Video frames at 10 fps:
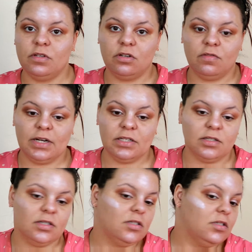the
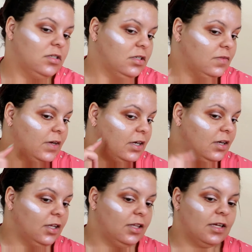corrector. See if I can
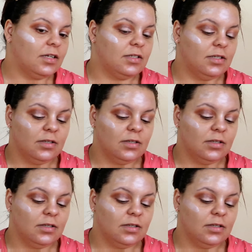hide that.